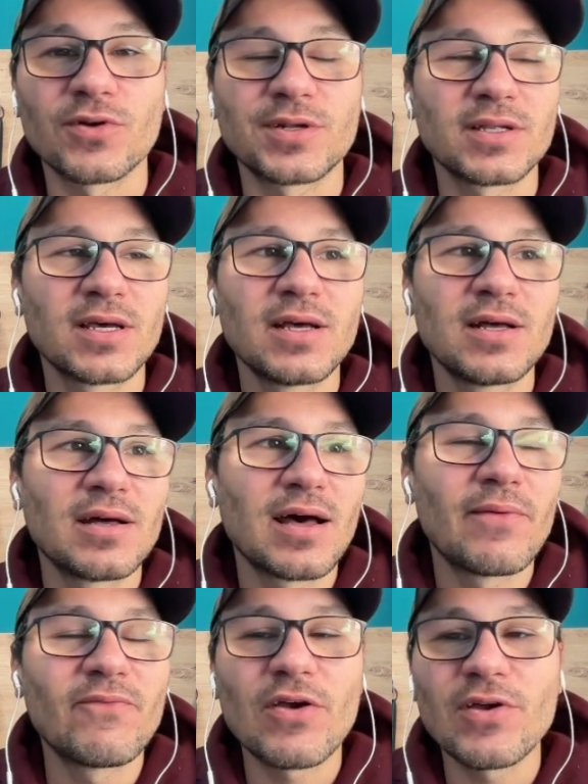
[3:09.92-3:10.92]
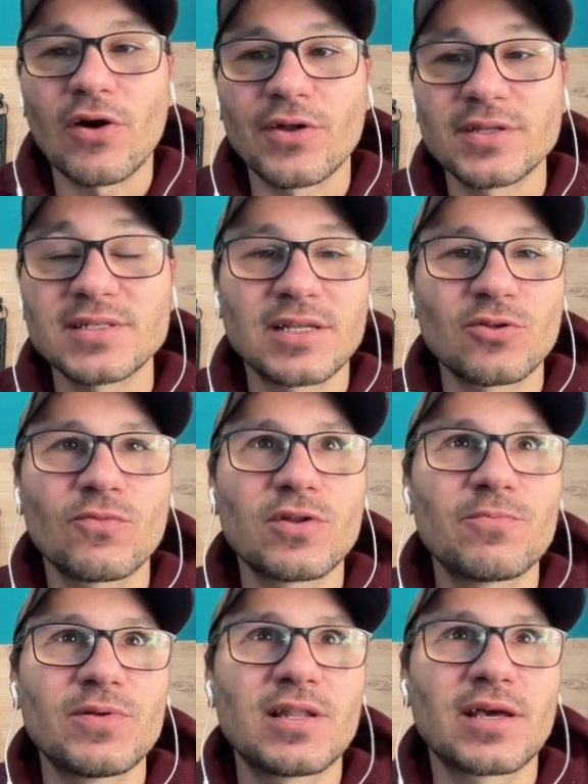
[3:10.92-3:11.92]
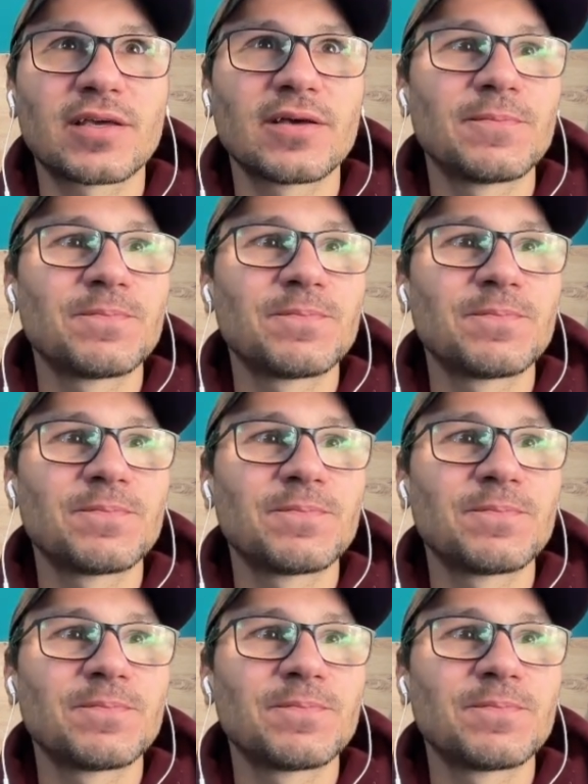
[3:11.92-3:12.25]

And I'm very honest, I don't want to be like